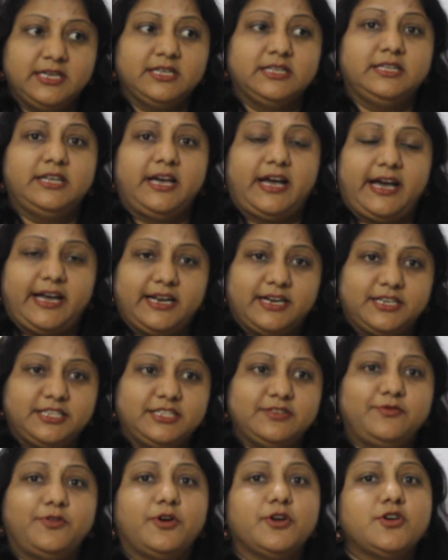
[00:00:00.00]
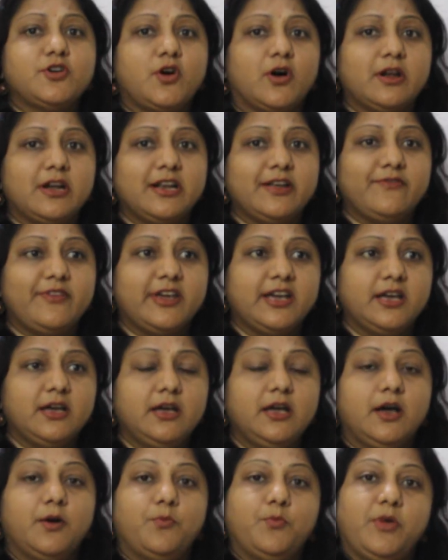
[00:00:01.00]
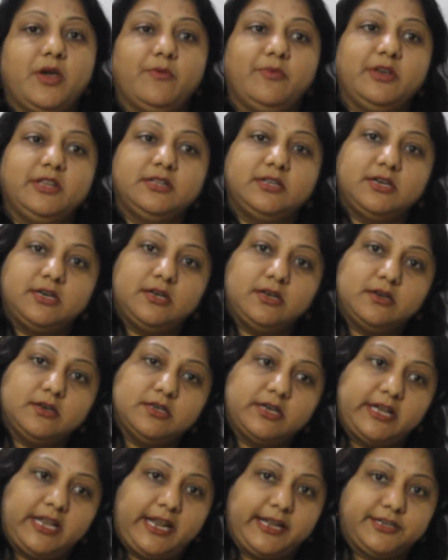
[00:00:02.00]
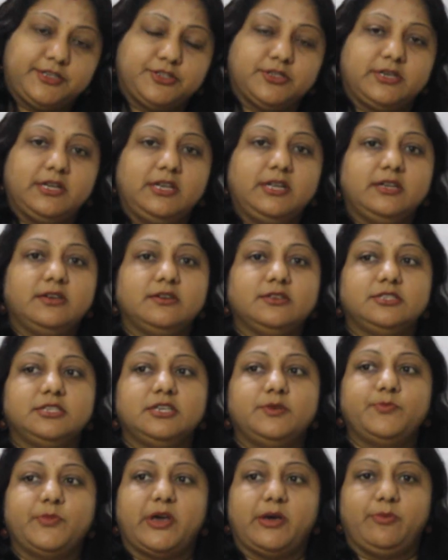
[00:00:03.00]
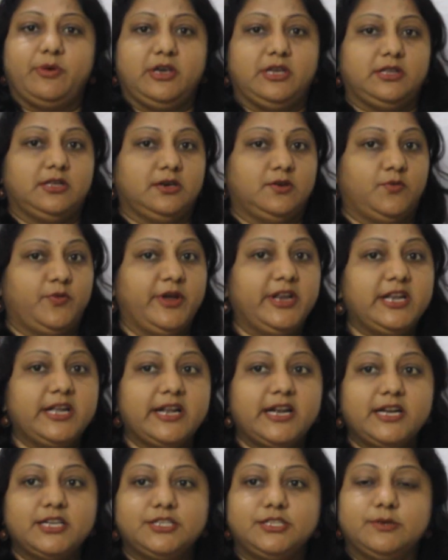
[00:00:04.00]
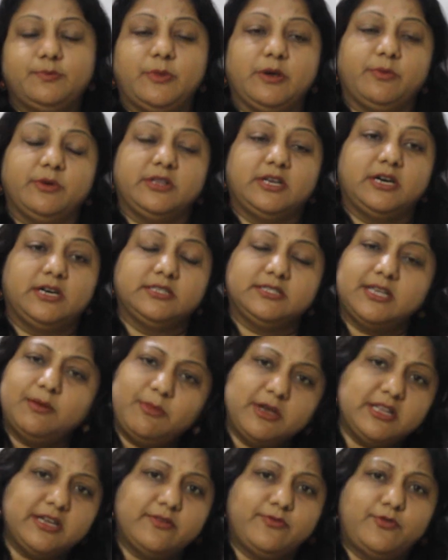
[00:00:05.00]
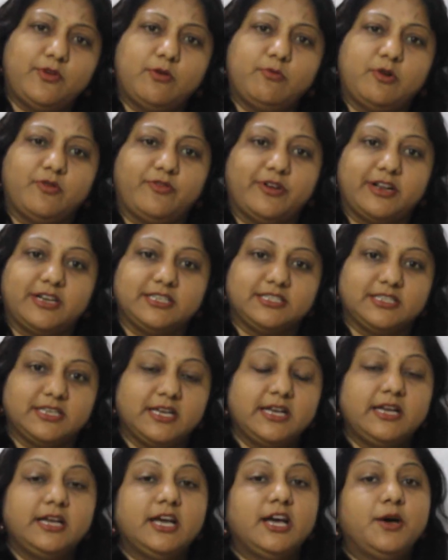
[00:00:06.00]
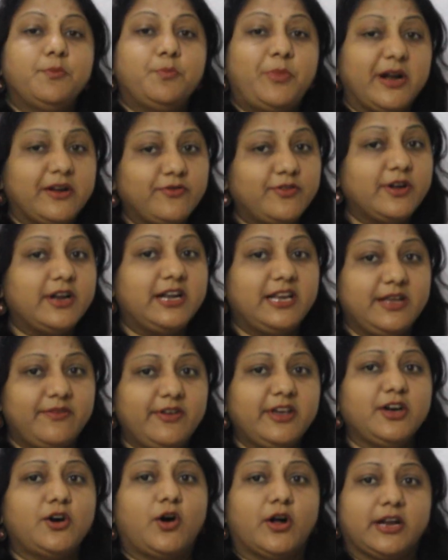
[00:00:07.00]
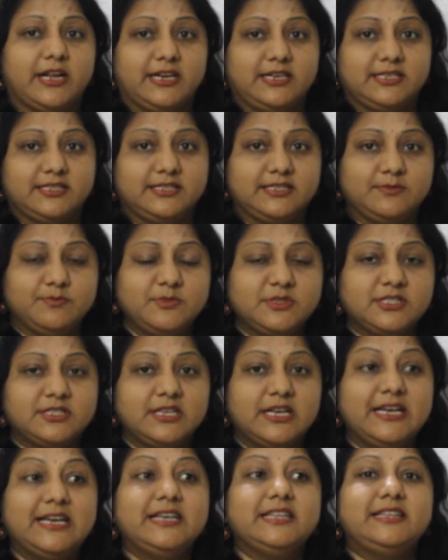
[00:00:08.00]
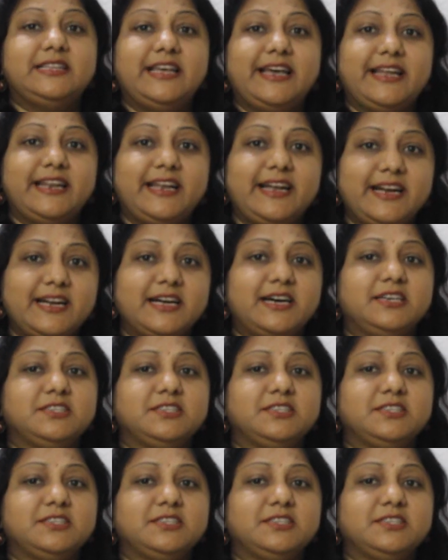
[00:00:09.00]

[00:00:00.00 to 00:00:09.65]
The energy for non-living may be the electrical energy, maybe the wind energy, maybe some other form of energy. But for living organisms, they need a